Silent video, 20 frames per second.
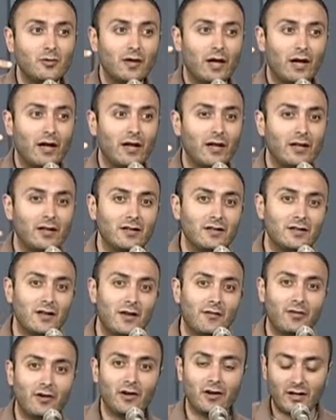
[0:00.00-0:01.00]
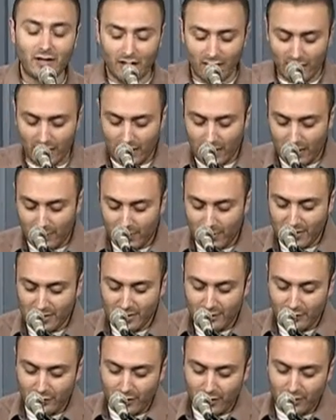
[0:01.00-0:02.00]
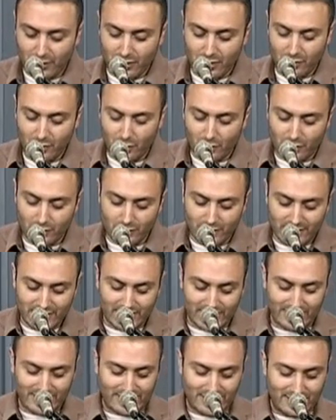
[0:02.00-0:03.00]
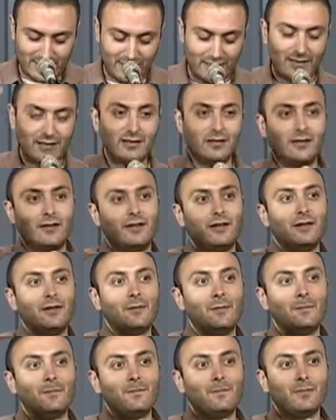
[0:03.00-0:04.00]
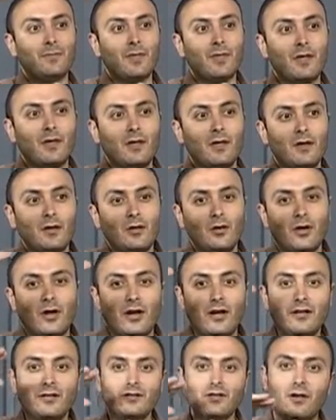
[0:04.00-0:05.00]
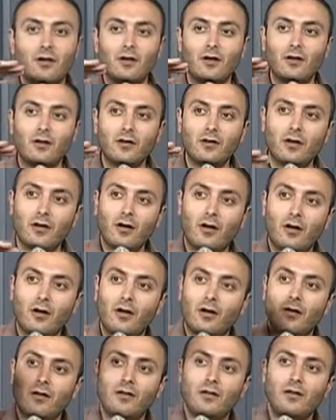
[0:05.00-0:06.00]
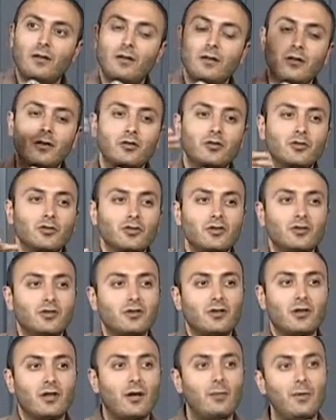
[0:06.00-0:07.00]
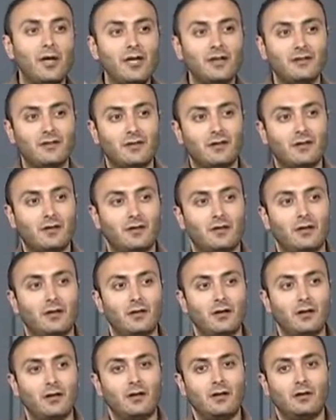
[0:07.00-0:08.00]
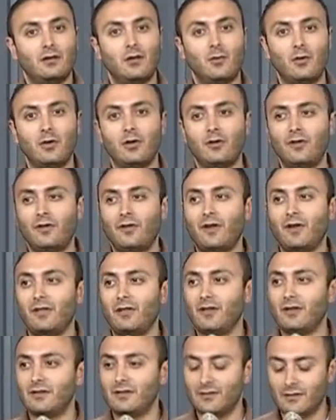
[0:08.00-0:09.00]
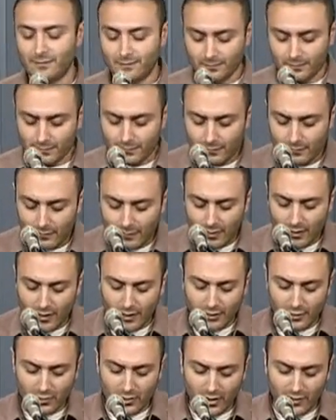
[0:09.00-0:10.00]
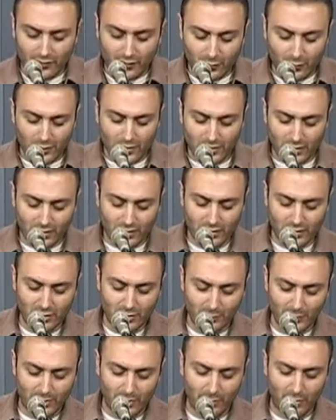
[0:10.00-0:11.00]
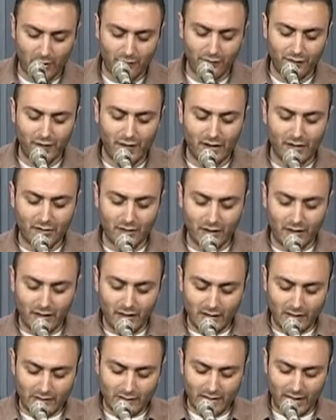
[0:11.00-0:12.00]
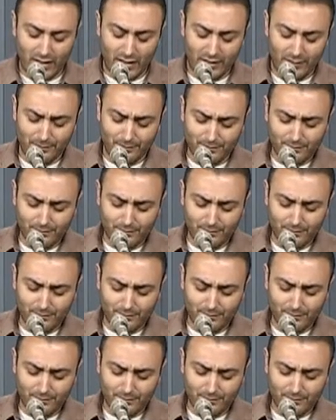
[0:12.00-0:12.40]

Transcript: that. It is a very amazing faith. It grows exceedingly. You guys are you just amazing the way your faith is in your life. And we talked a little bit about faith, that